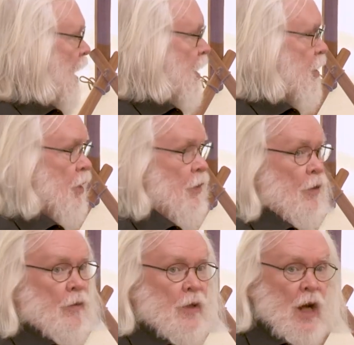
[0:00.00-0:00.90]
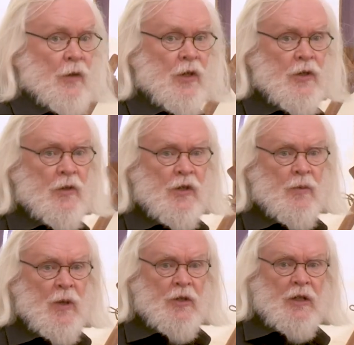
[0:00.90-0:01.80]
And the answer to this
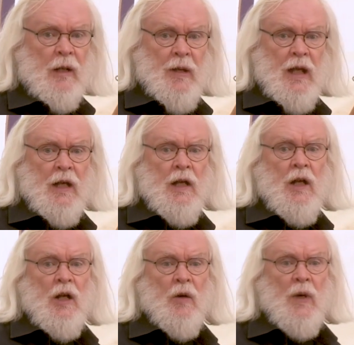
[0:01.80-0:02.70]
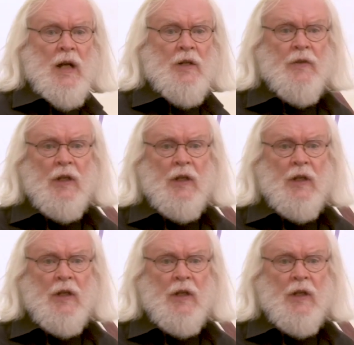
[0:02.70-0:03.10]
question up here, why do